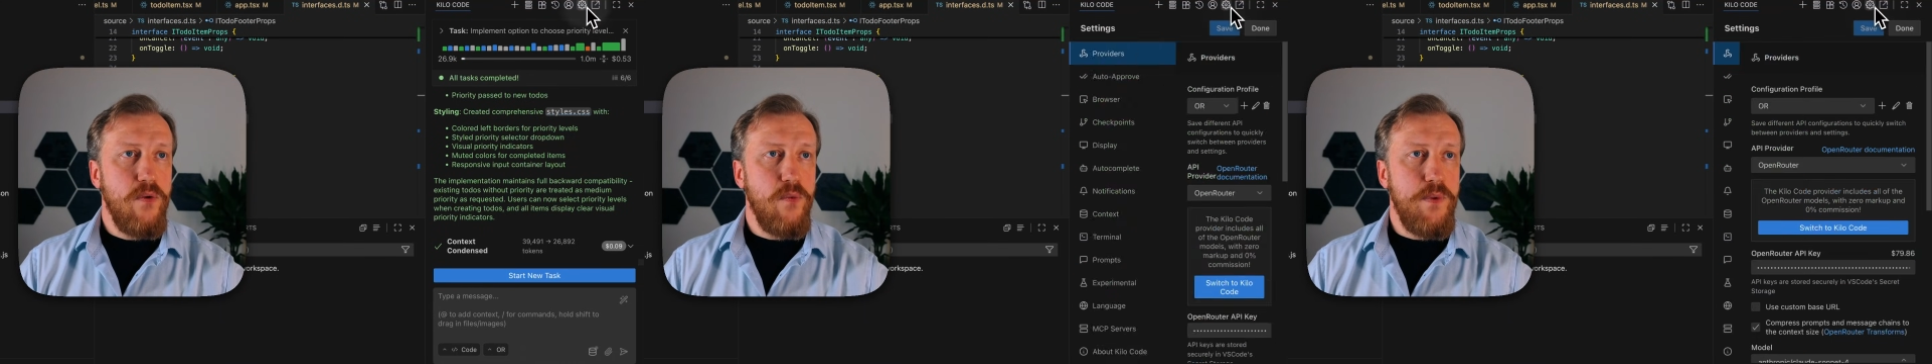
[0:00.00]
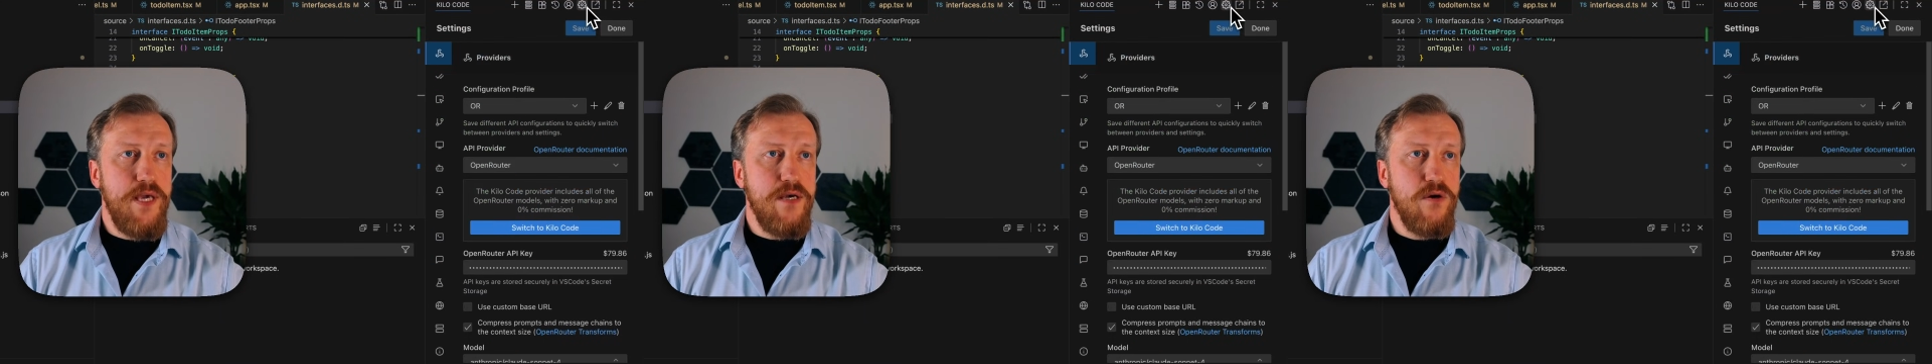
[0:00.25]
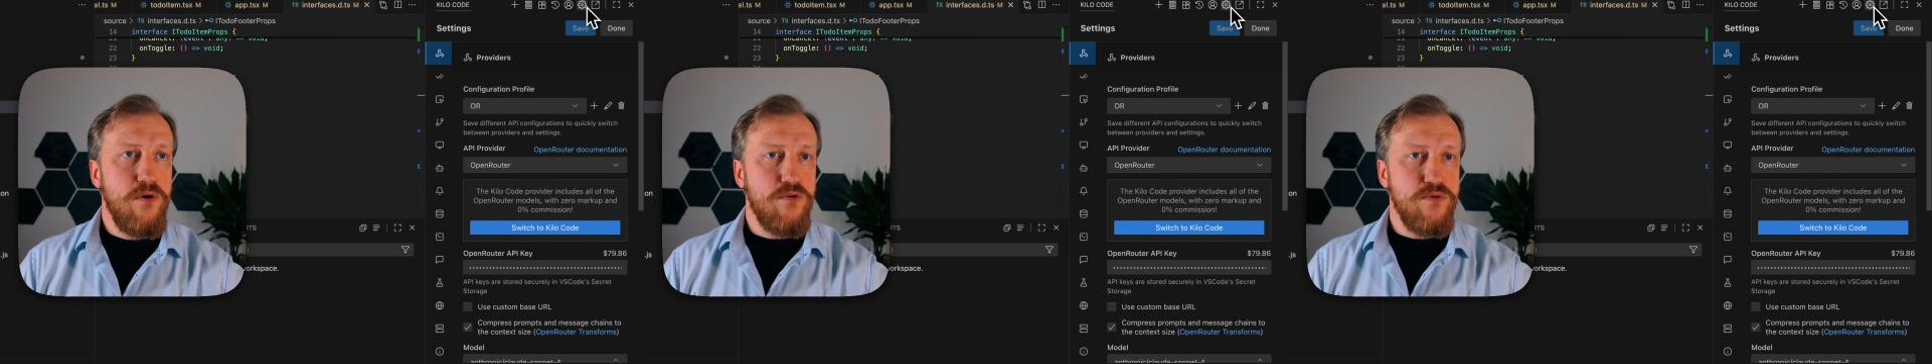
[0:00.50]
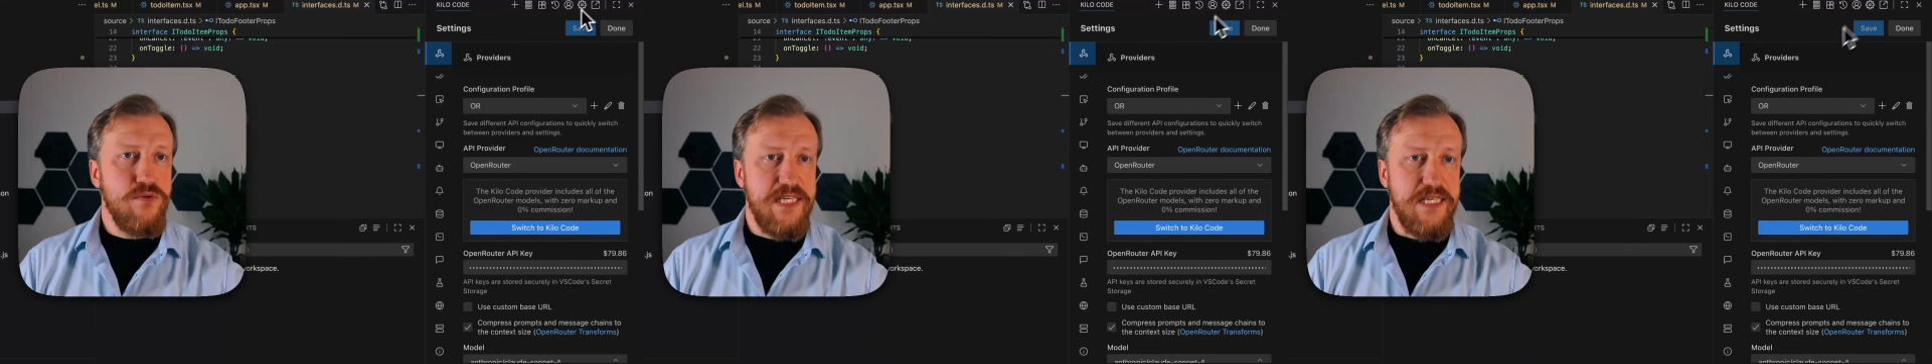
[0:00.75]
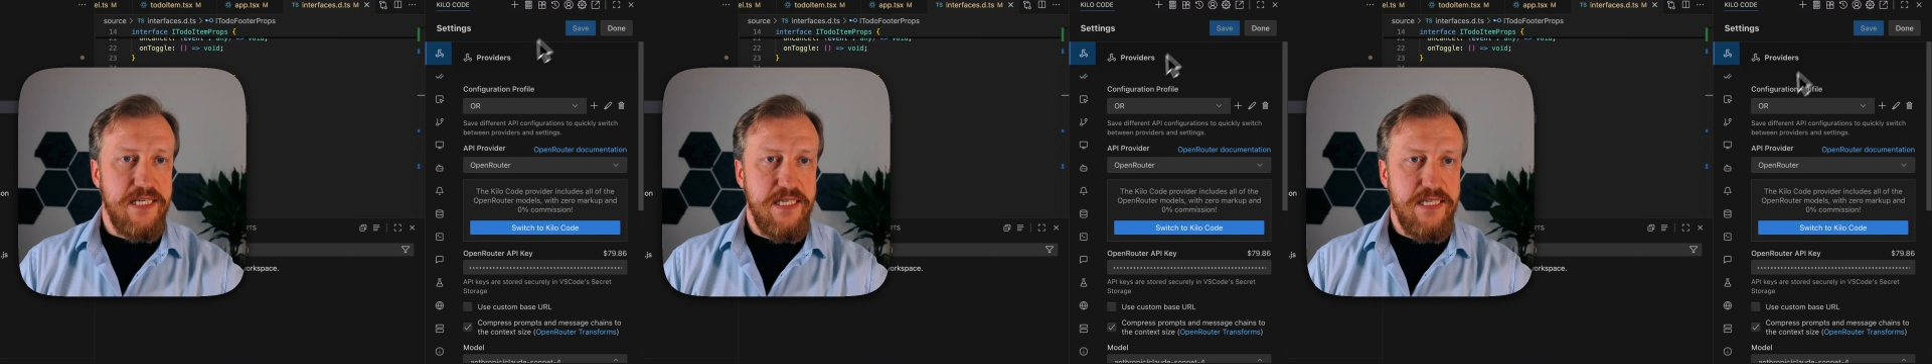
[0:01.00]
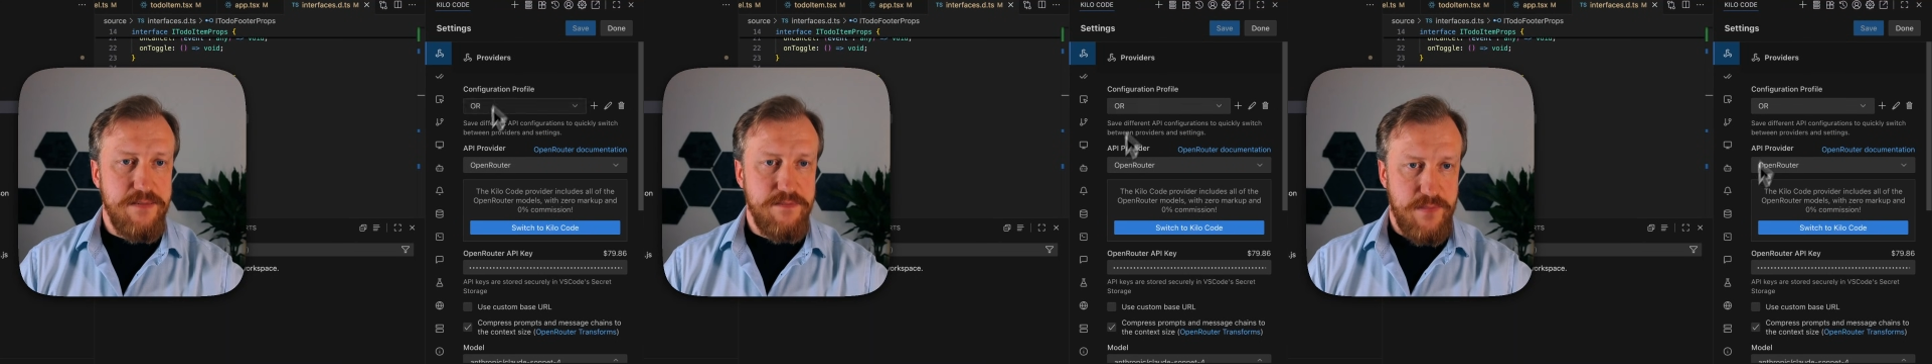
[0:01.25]
We go to
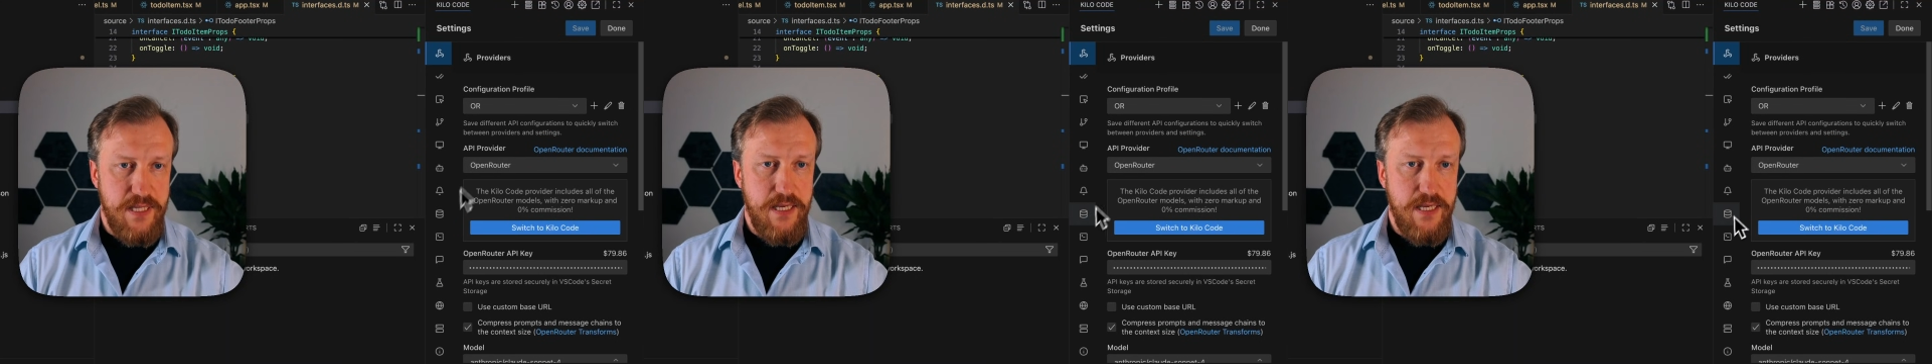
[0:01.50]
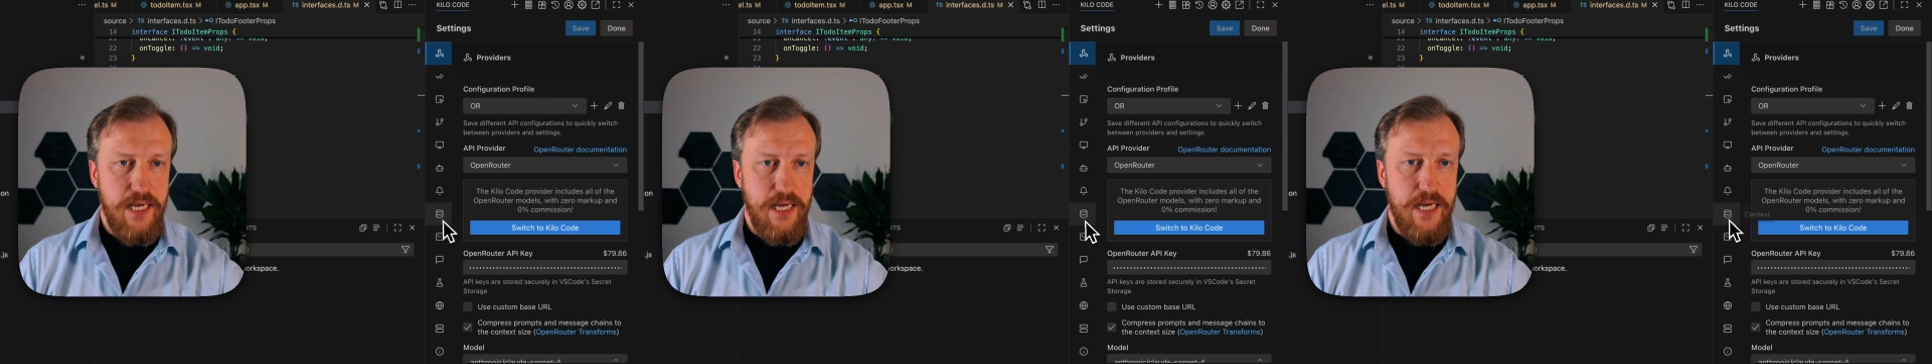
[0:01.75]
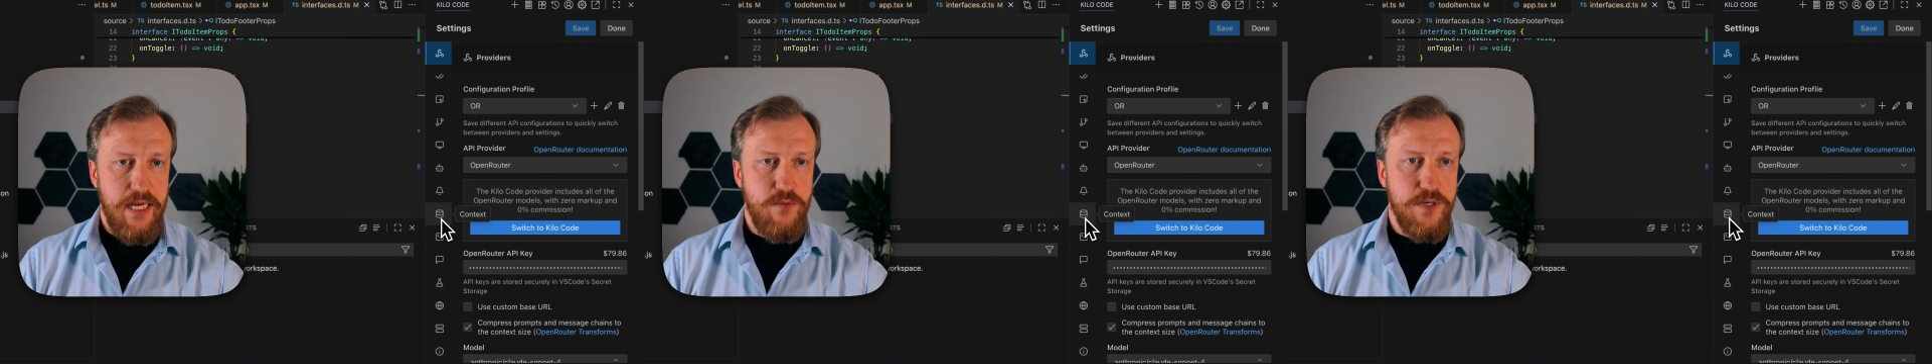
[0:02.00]
settings and